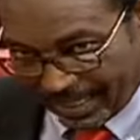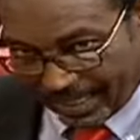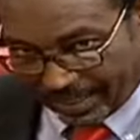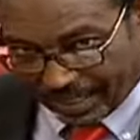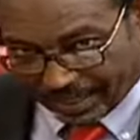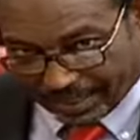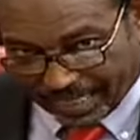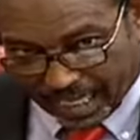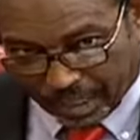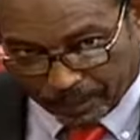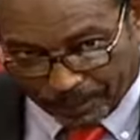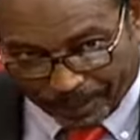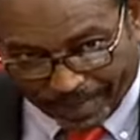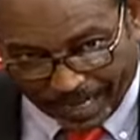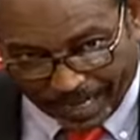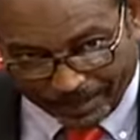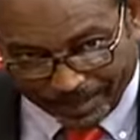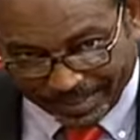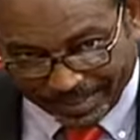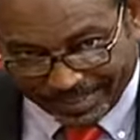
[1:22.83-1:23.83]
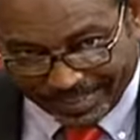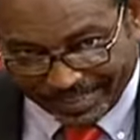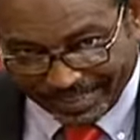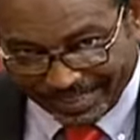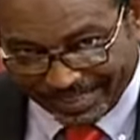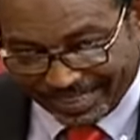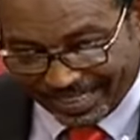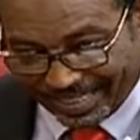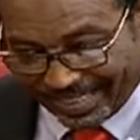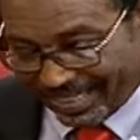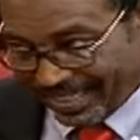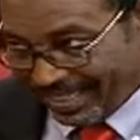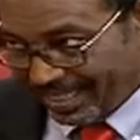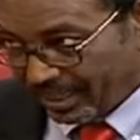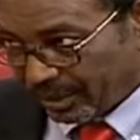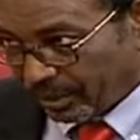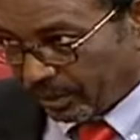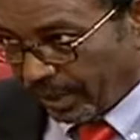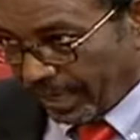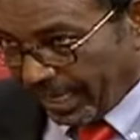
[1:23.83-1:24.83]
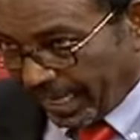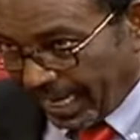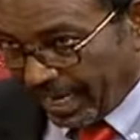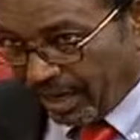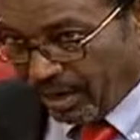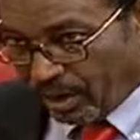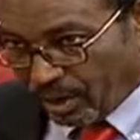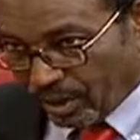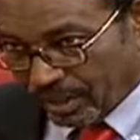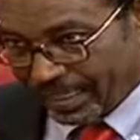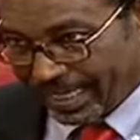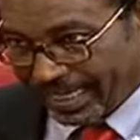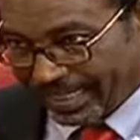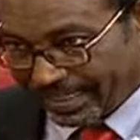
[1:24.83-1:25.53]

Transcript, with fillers: in the 10th Parliament. So he knows